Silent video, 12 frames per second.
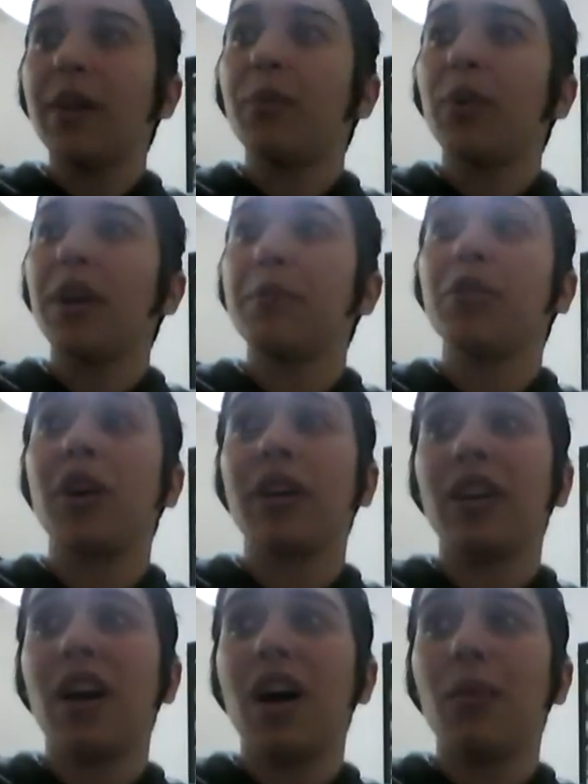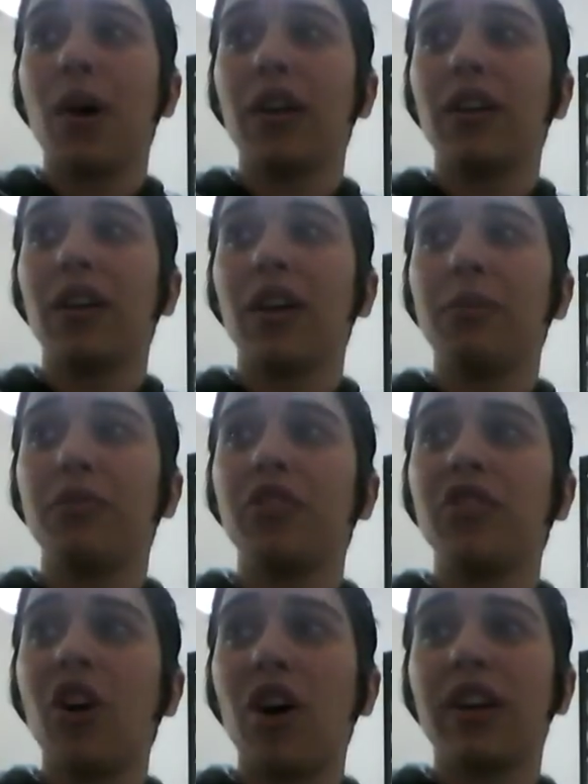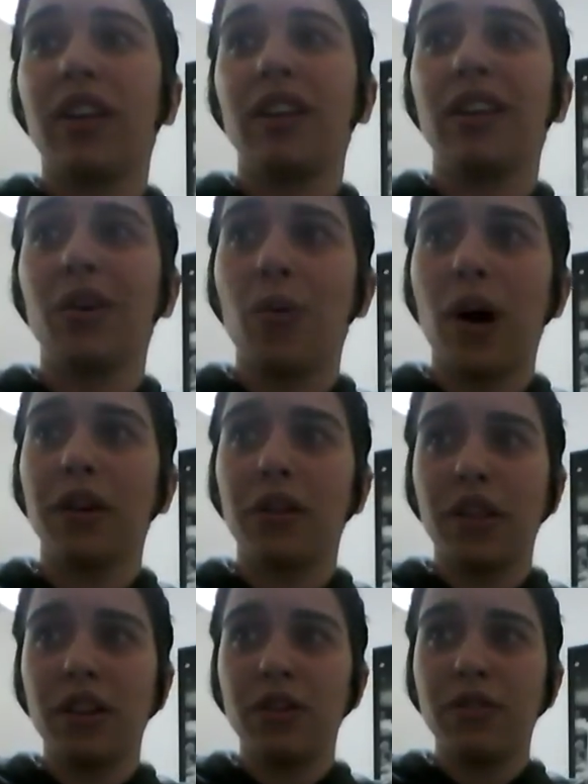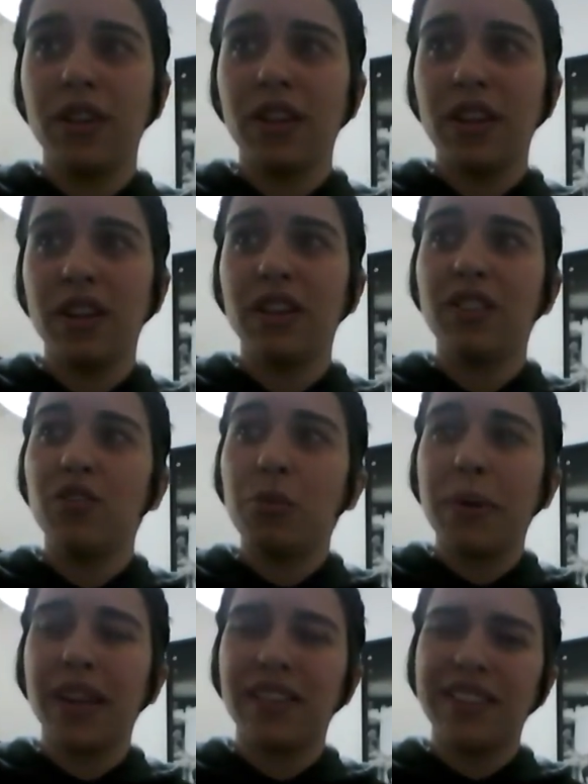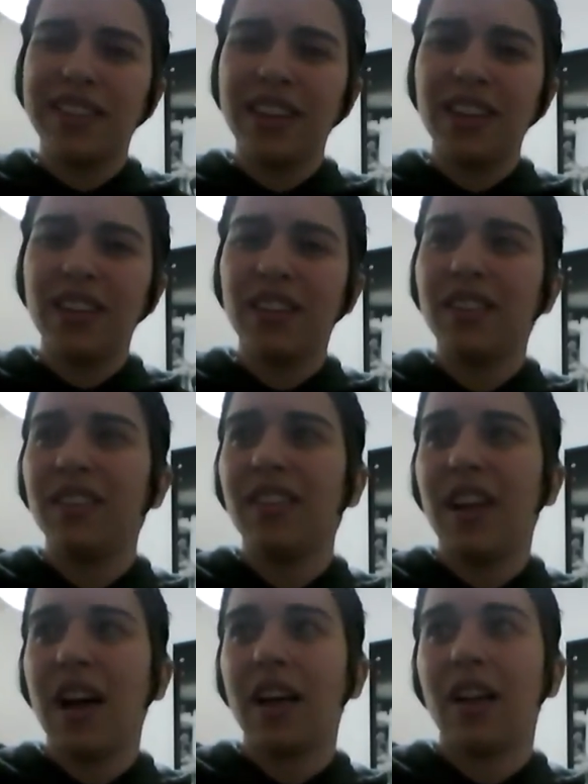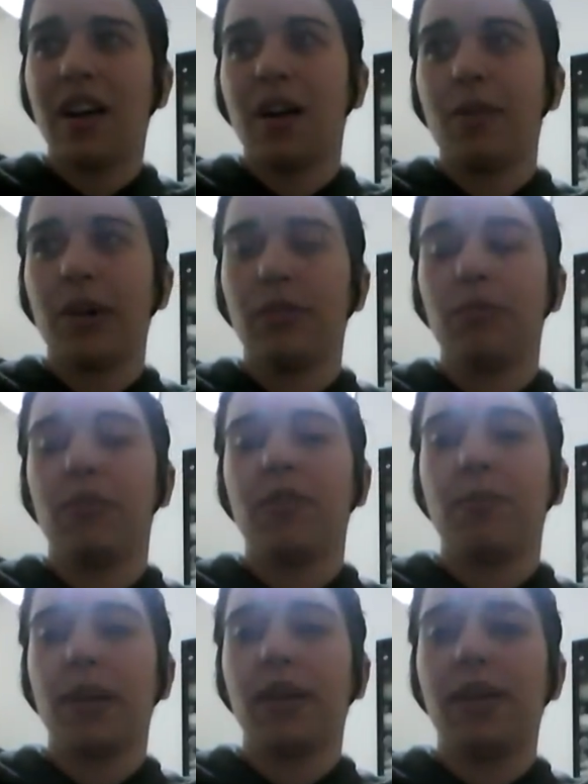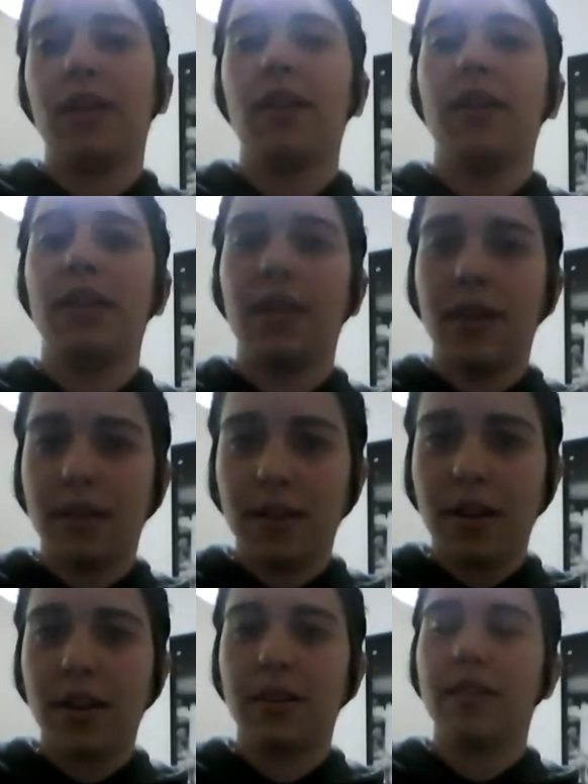And when I'm talking hot water, I'm talking water that you've heated to make tea, not hot water from the spigot. And yes, I